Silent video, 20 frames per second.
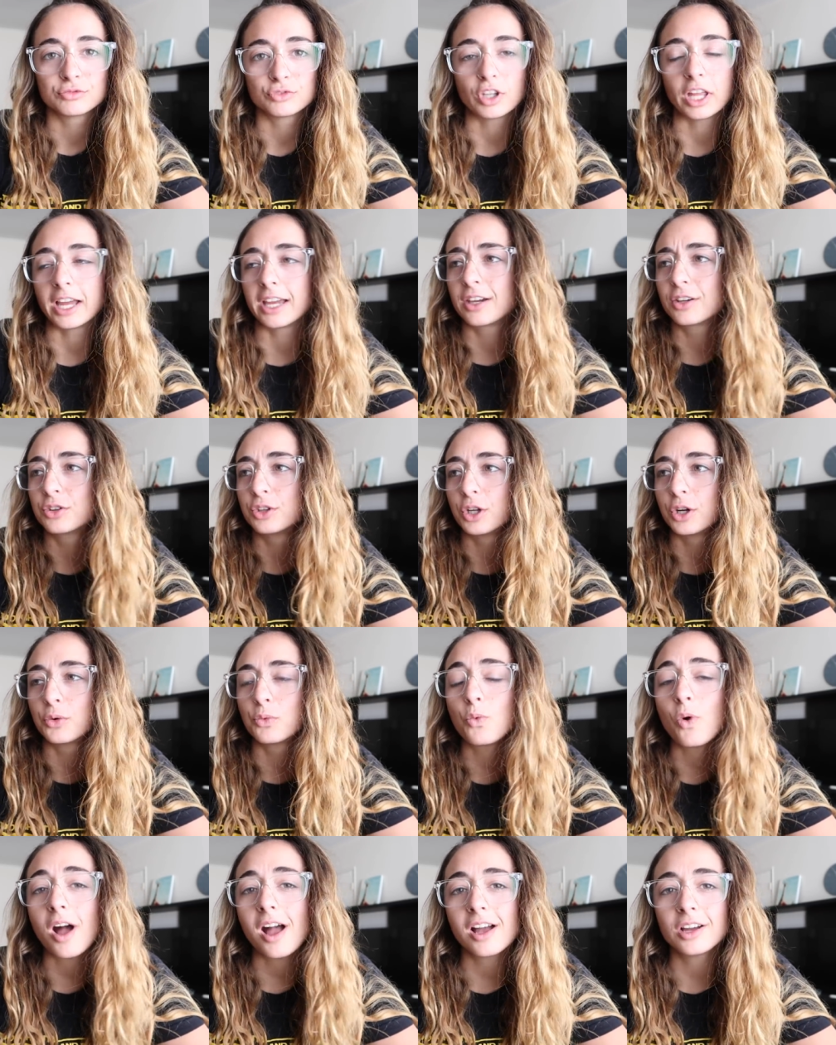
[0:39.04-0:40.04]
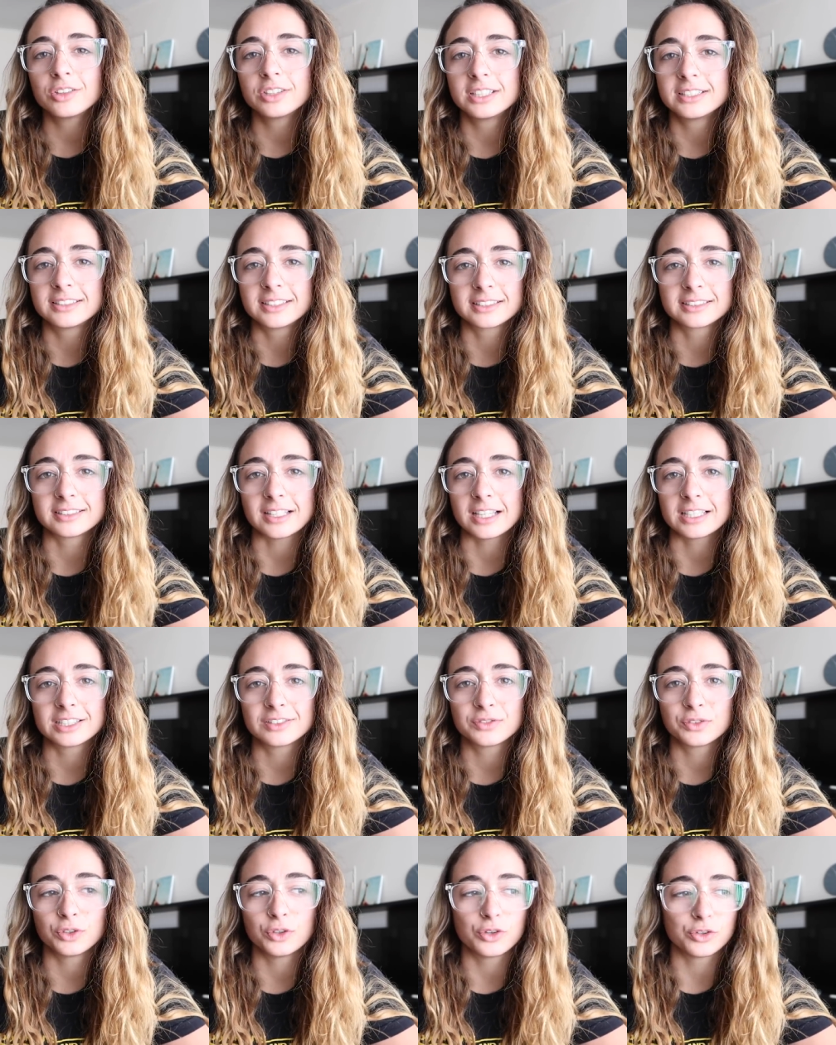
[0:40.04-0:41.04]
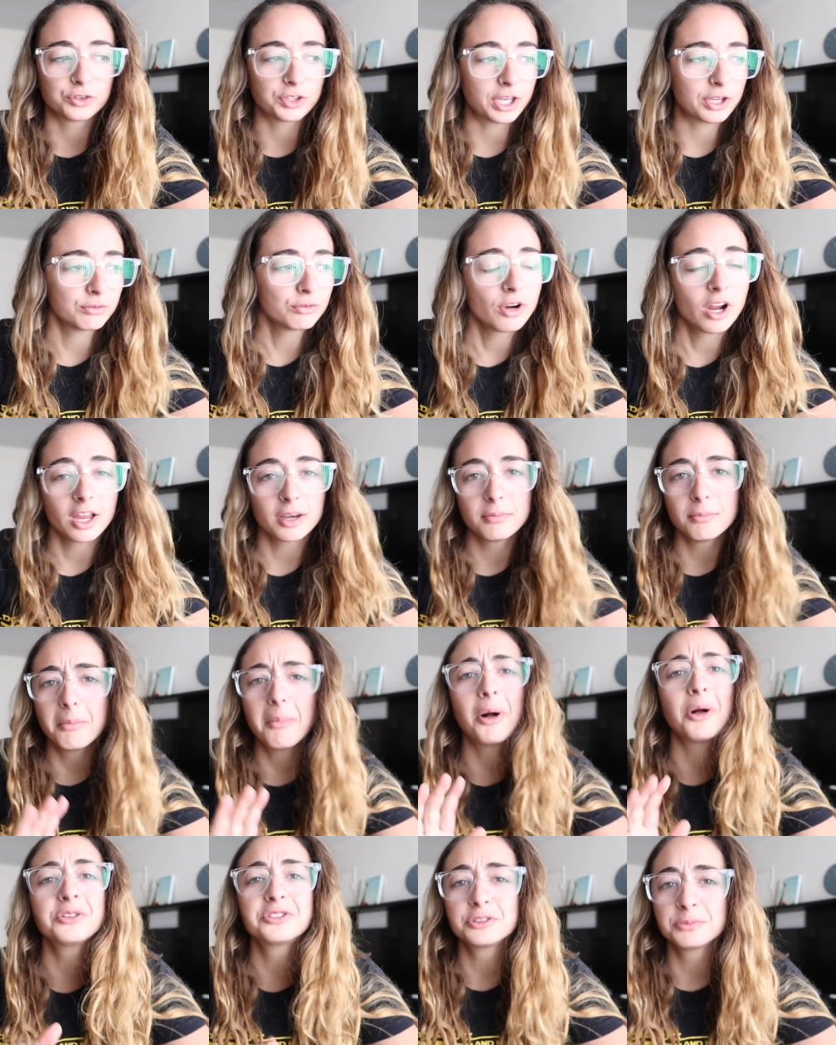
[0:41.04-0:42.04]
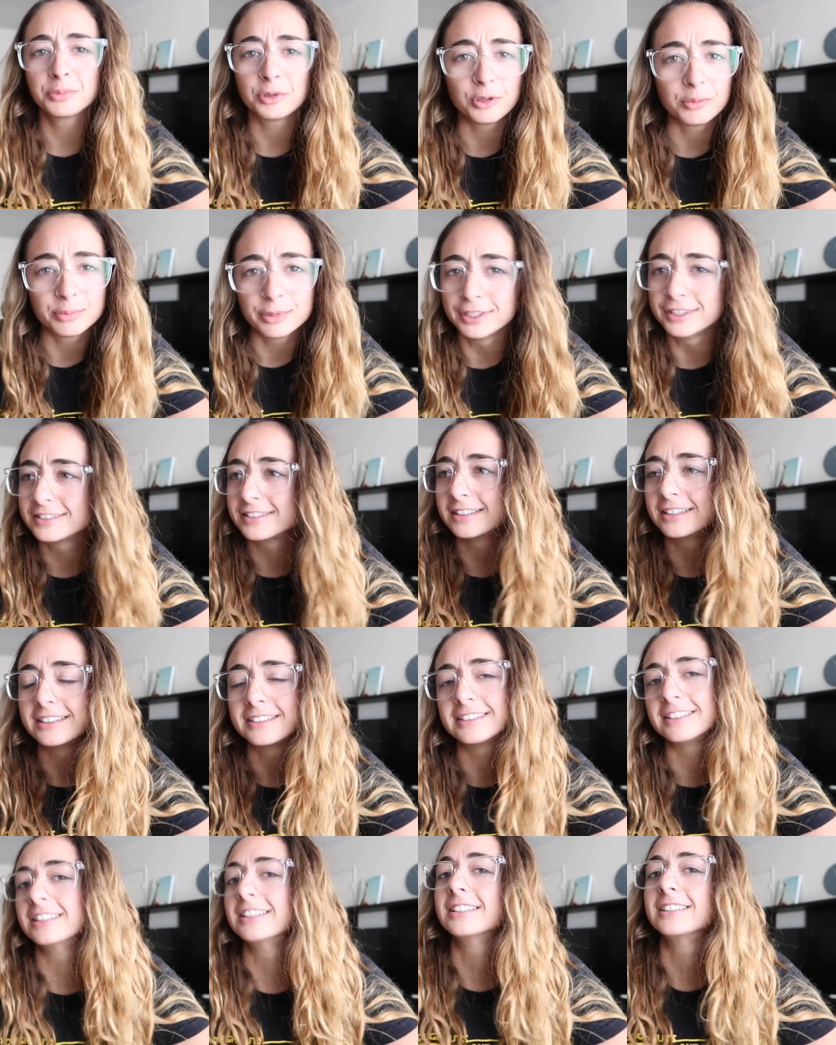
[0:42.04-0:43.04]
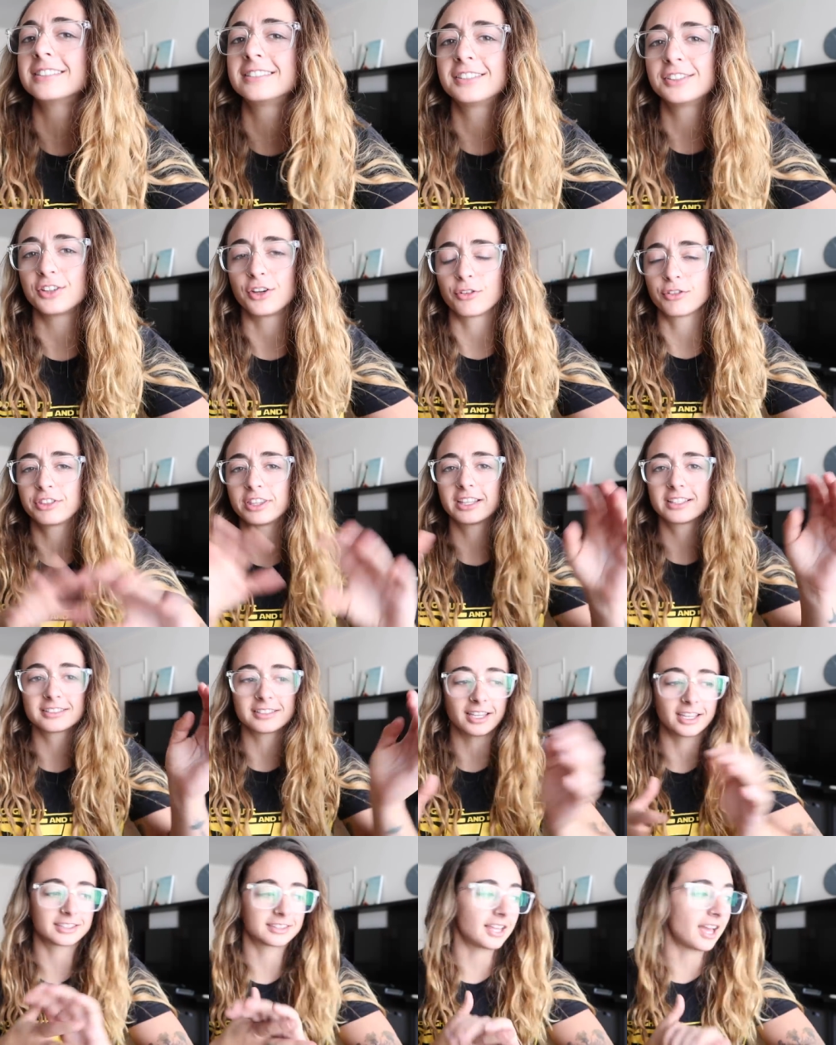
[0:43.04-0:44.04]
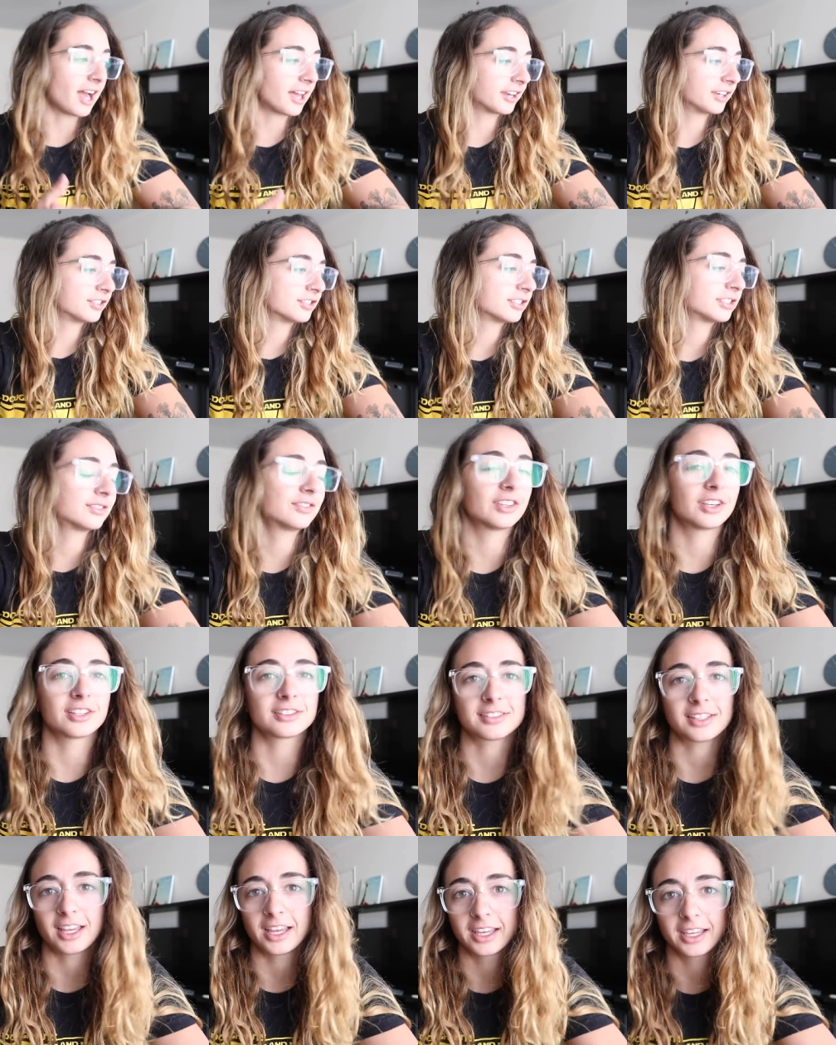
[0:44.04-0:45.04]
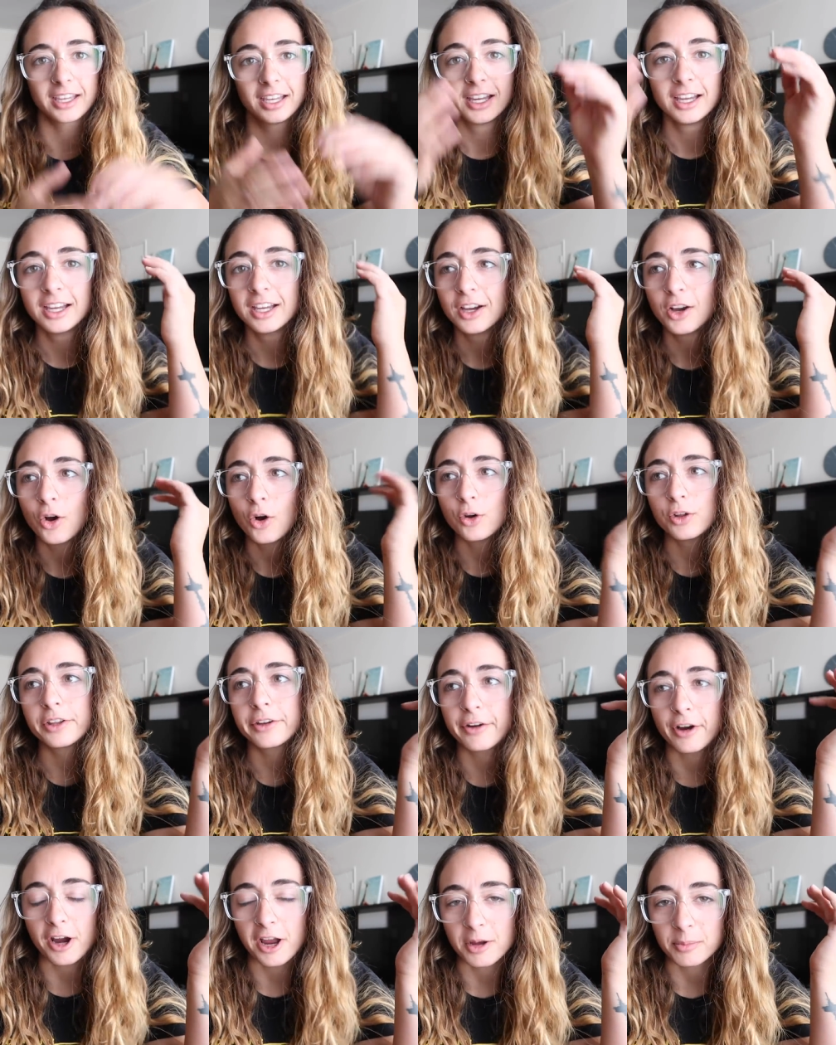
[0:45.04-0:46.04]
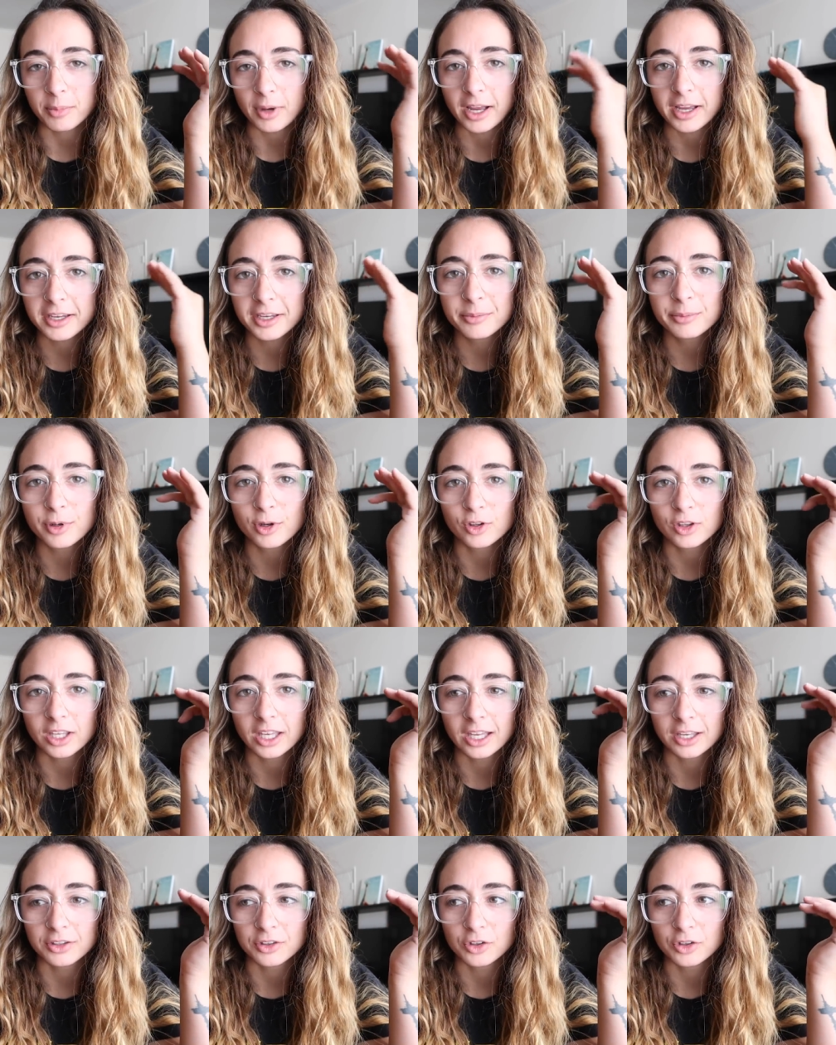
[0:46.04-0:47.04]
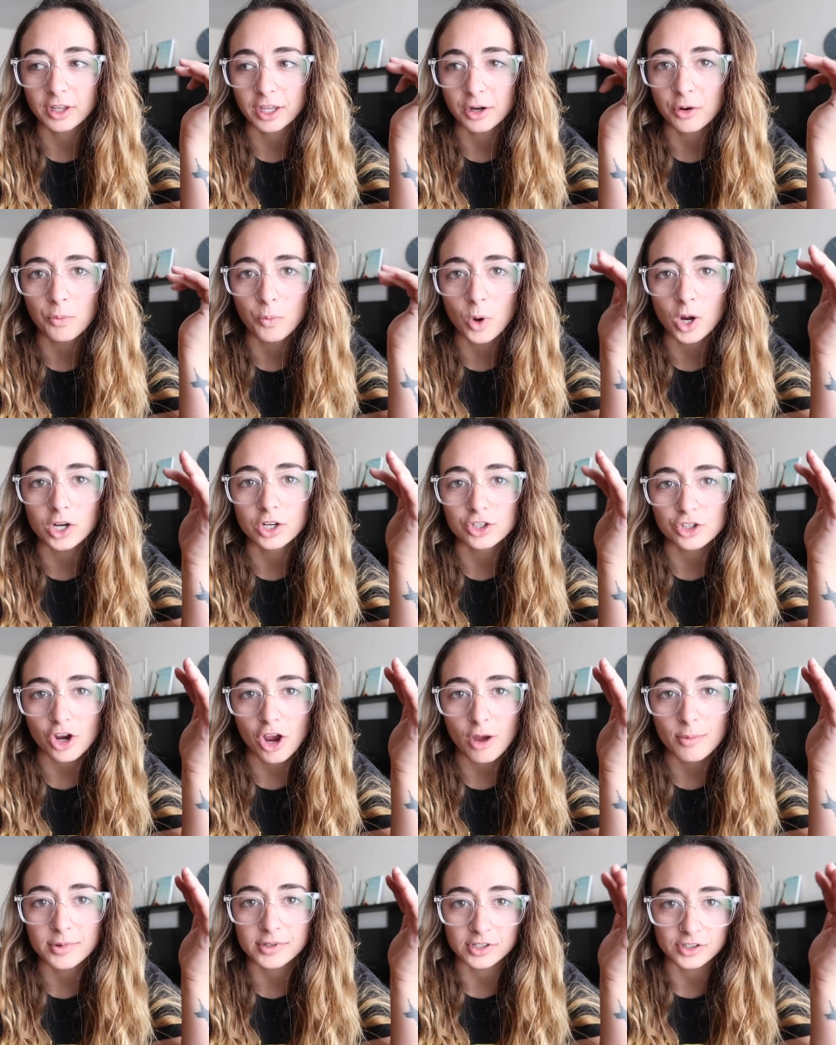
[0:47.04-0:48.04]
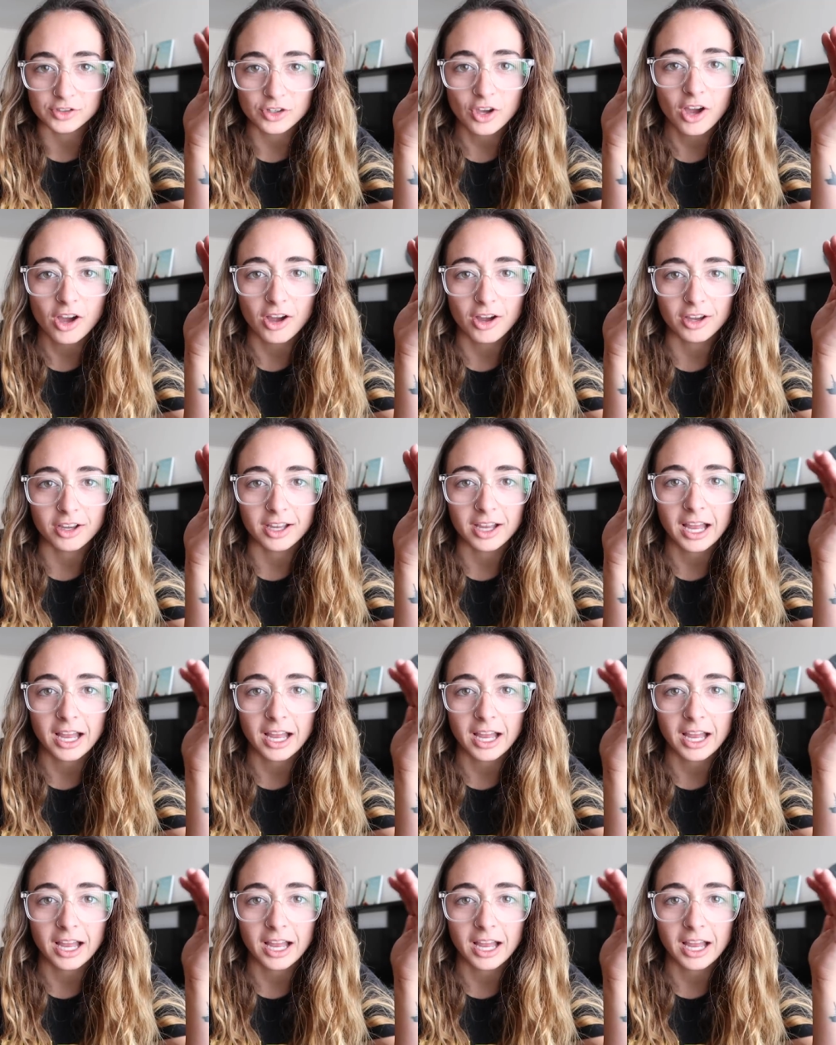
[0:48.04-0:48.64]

Like, they're wildly successful, they run multiple businesses, you know, things like that. It just feels like, holy crap, I can barely handle like one job and a dog.